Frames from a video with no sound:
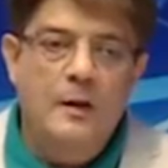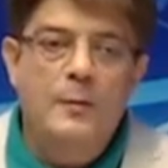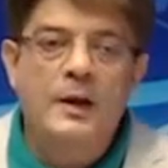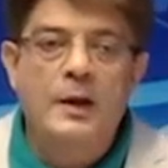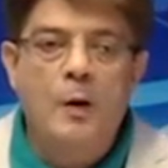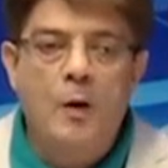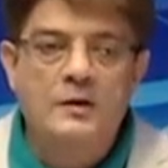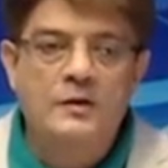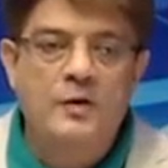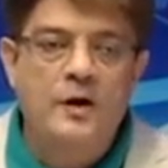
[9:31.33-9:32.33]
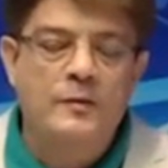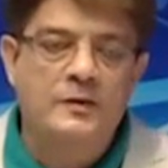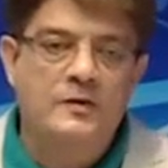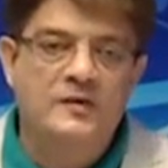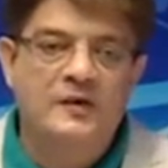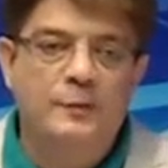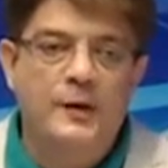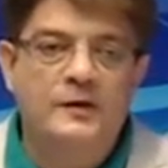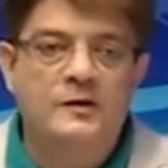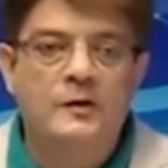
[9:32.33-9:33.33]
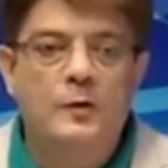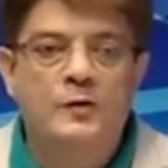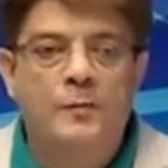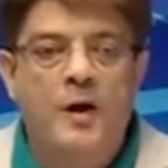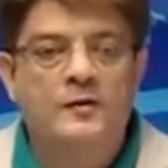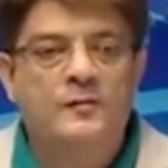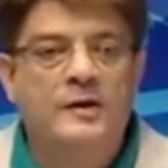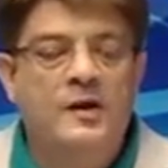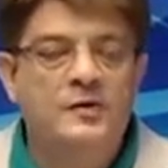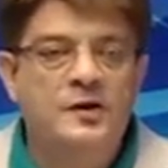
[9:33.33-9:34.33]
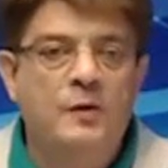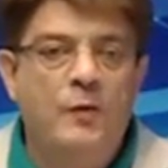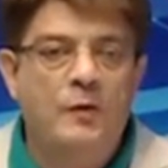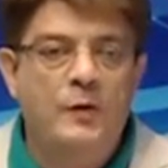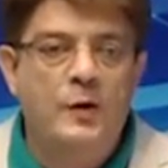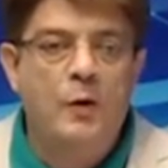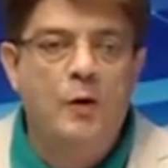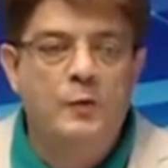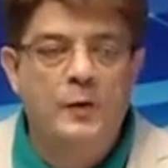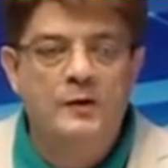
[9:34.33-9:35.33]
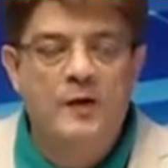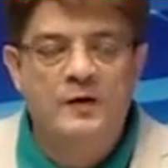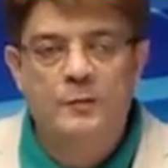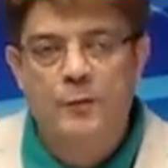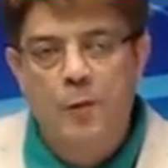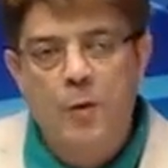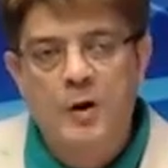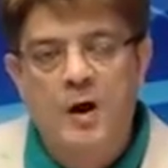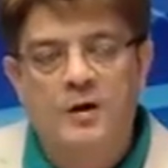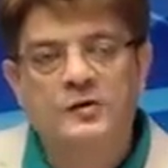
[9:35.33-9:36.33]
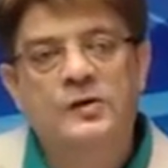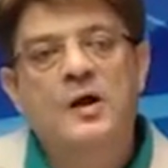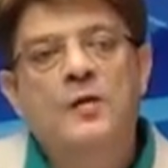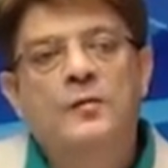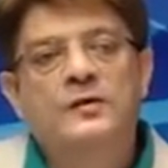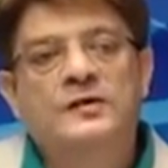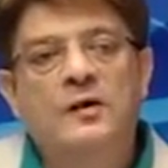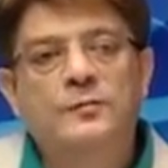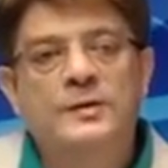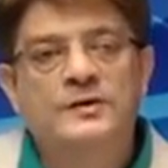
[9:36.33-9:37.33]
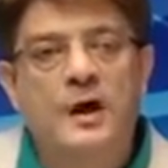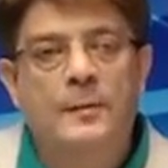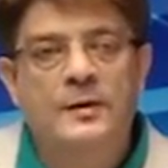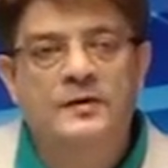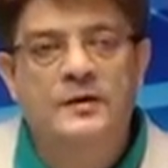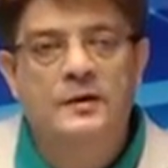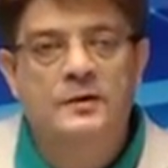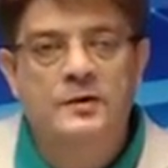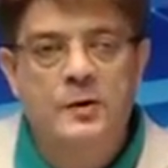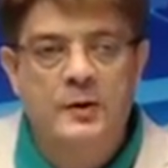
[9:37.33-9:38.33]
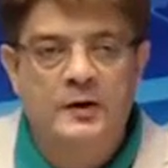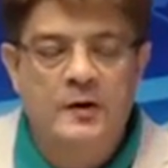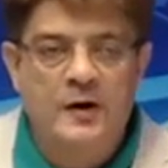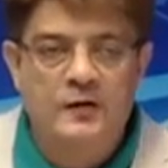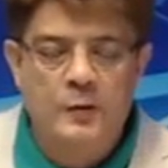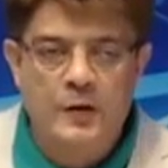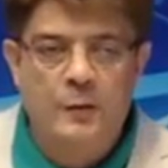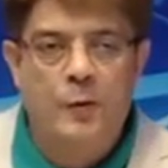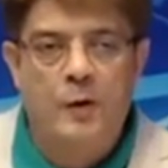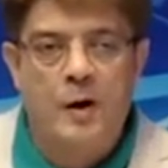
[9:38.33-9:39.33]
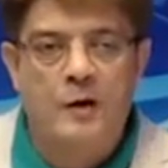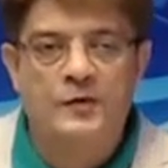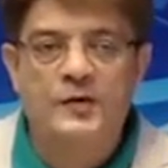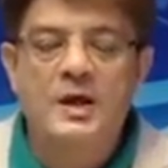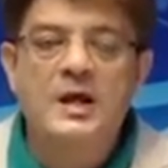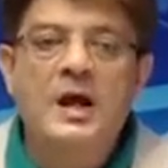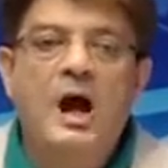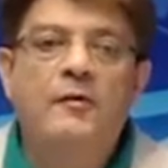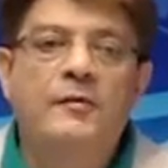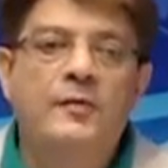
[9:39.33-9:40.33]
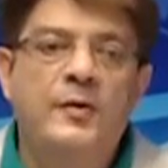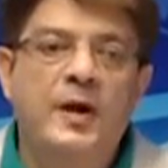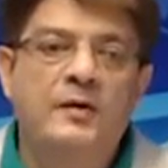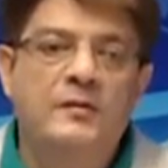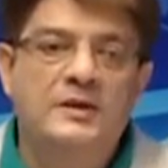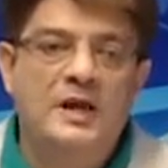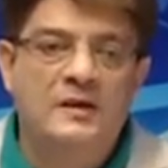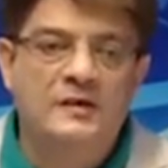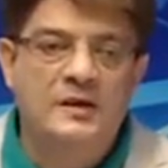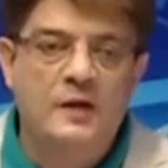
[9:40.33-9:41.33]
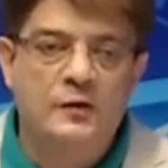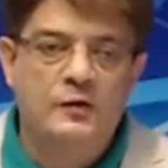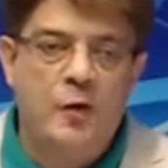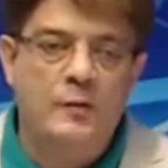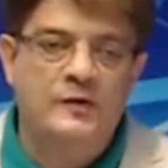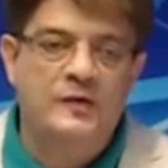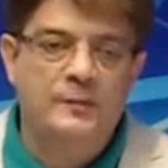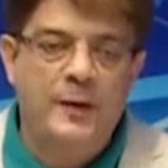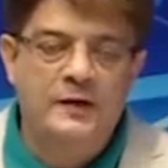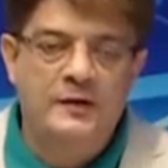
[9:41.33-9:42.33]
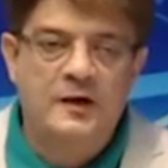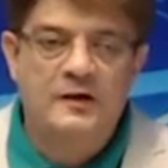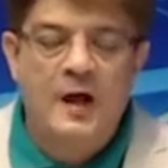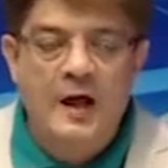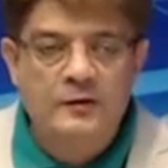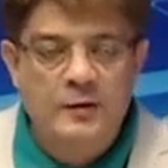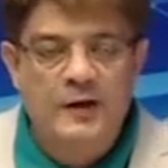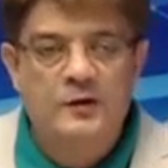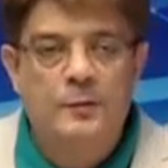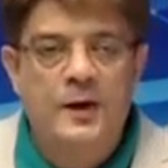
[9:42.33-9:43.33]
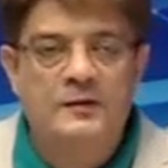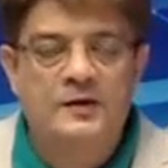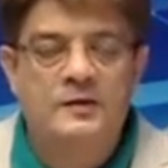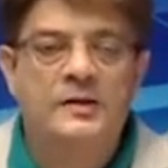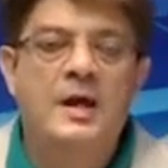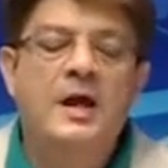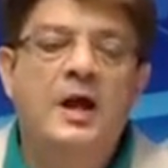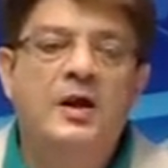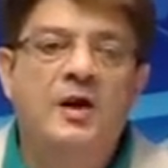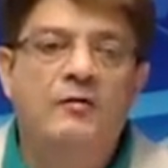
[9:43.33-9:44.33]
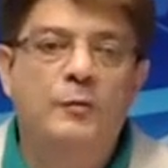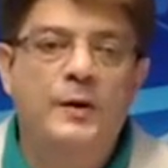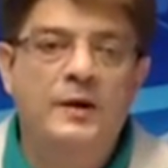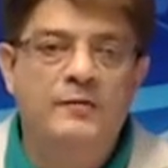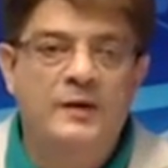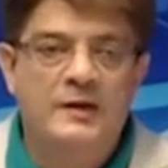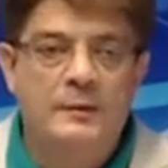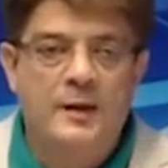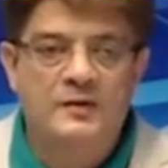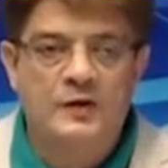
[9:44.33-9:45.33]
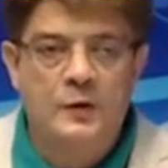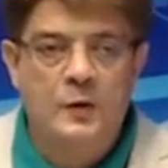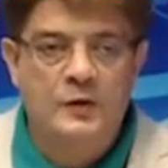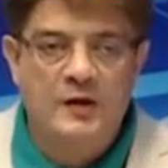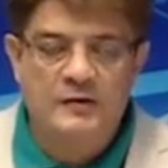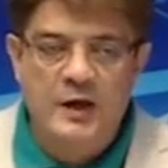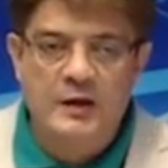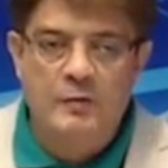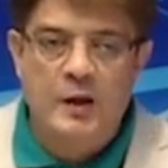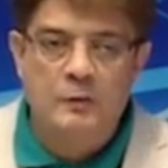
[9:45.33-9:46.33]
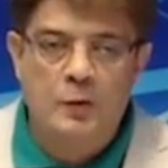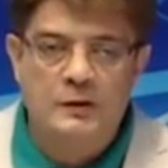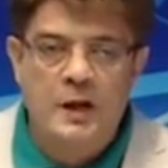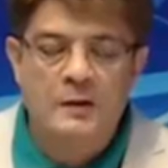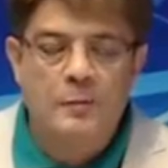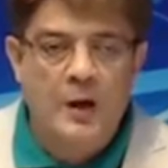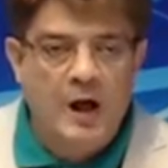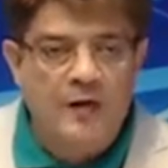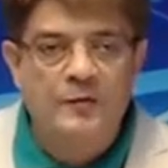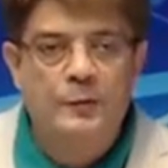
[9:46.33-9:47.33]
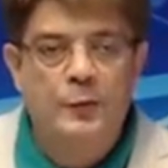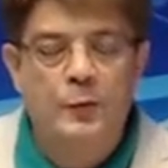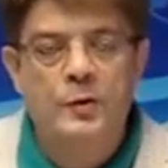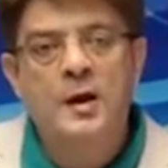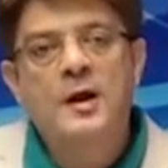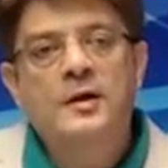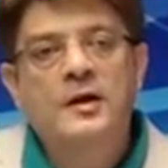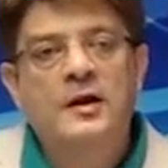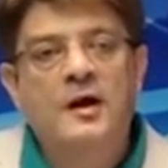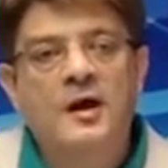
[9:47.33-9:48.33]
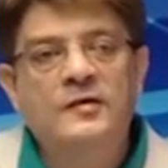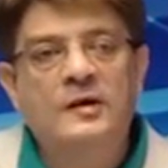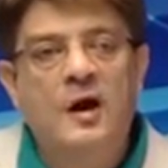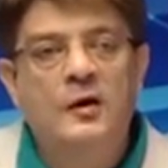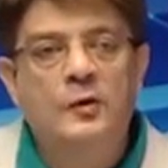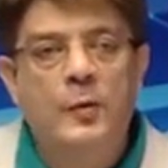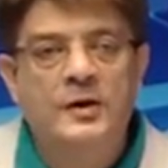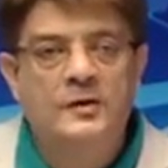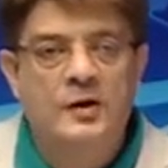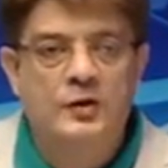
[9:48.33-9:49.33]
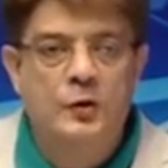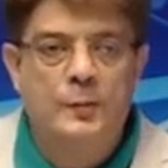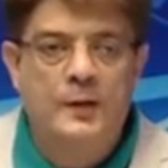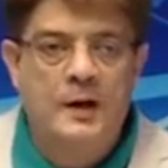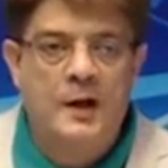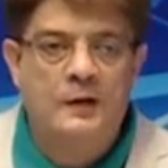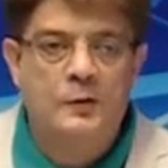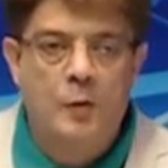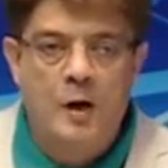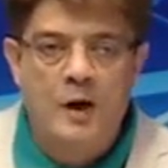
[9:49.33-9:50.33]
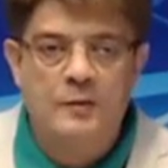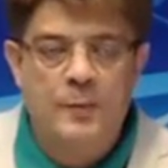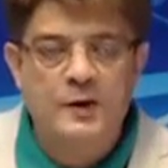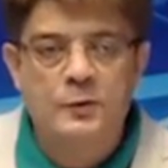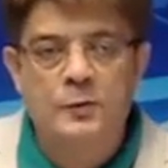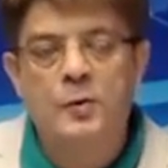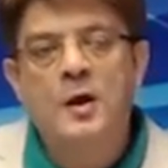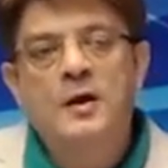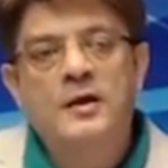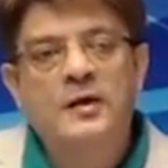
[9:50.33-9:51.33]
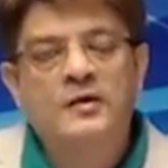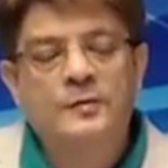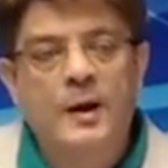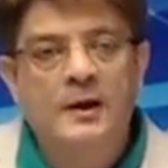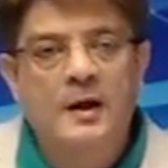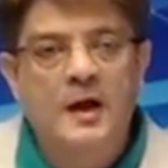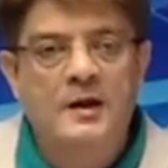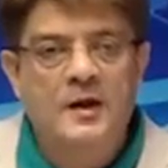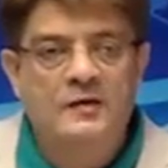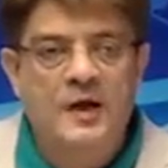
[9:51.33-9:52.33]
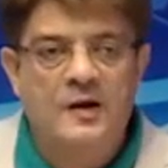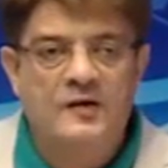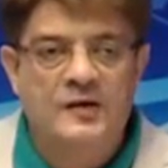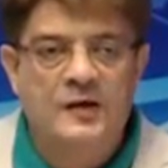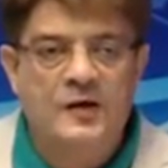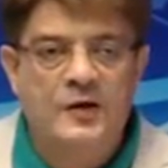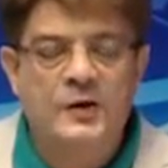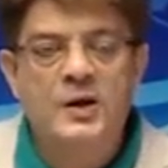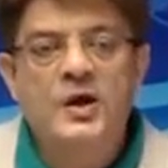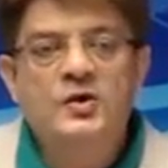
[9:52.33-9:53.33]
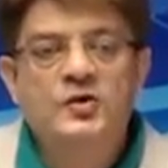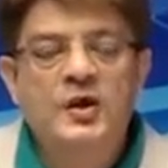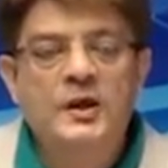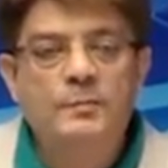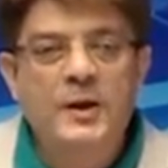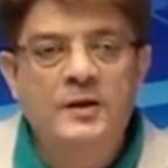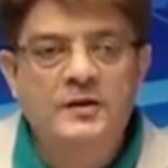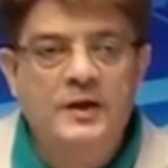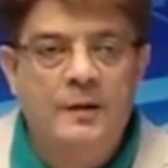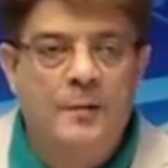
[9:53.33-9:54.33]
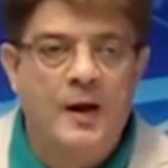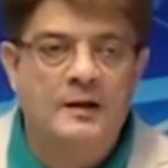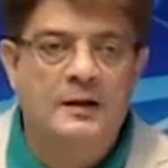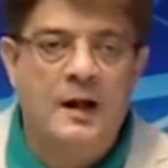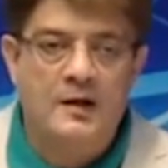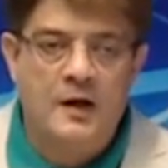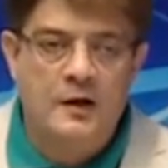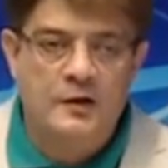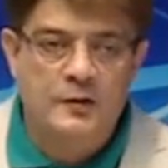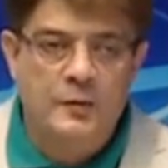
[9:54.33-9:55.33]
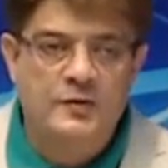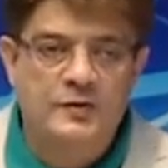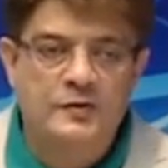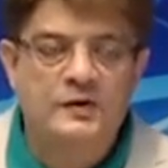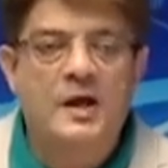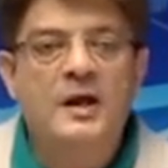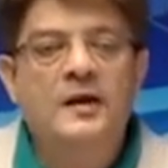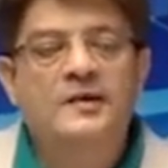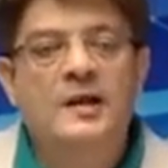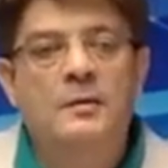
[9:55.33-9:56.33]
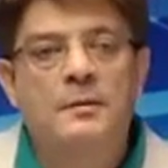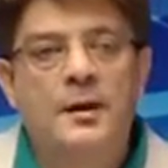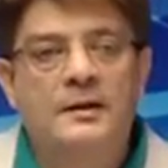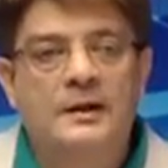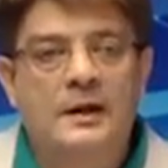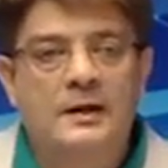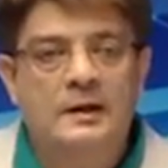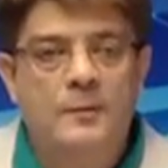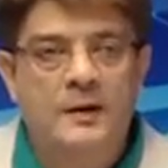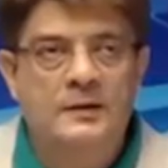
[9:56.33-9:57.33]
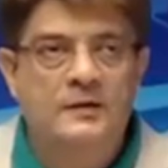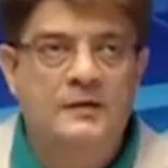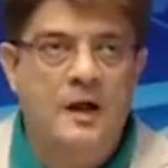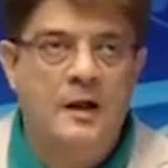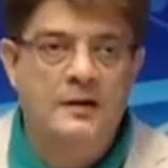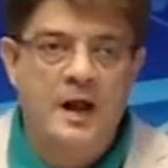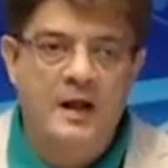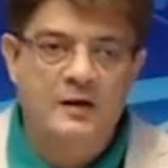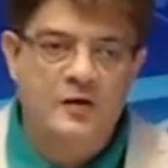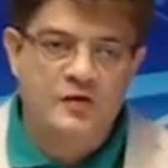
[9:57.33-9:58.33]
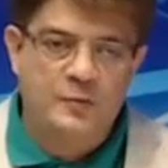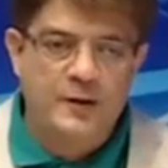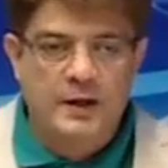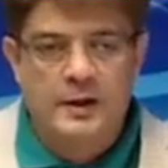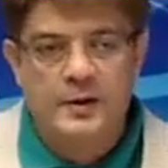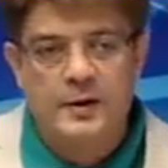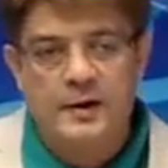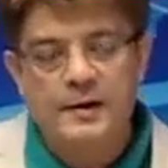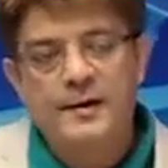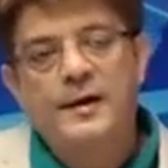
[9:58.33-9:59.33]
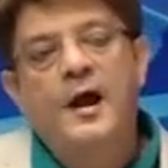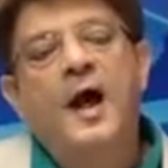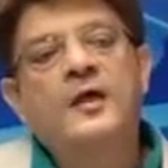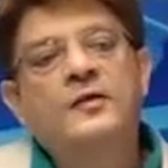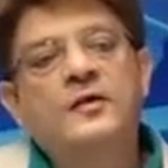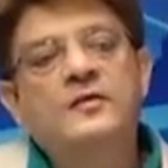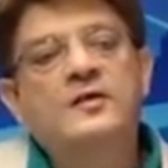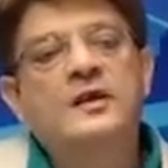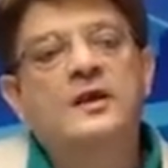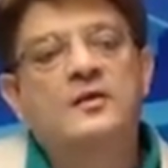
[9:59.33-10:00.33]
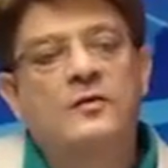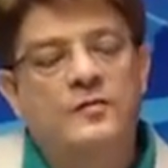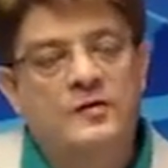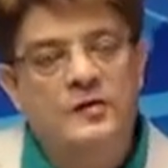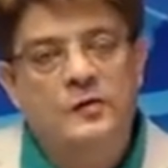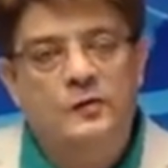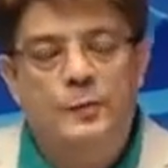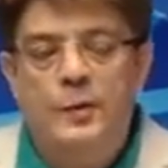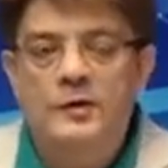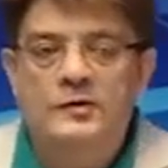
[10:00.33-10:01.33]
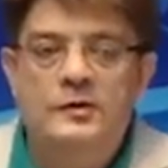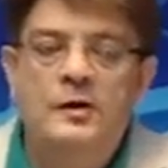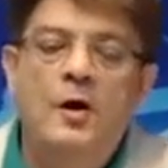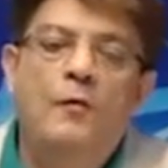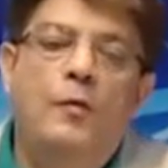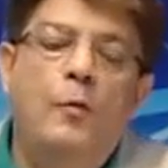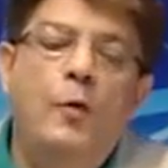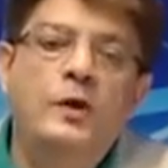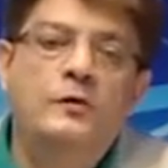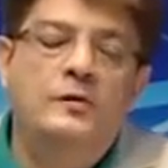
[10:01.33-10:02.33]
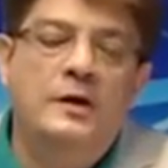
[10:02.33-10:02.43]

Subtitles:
Mainly hot and dry weather is expected in most parts of the country, while very hot weather has been forecast for South Punjab and Sindh during the next 24 hours. However, rain with dust thunderstorm is expected at isolated places in Rawalpindi, Faisalabad, Sargodha, Sahiwal, Multan, Bahawalpur, Dera Ghazi Khan, Quetta, Job, Kalat, Kohad, Bannu, Dera Ismail Khan, Hazara, Sakkar, Shahid Benazirabad, Larkana divisions, Islamabad, Gilgit, Baltistan, and Kashmir. And that is the end of this news bulletin. For more news and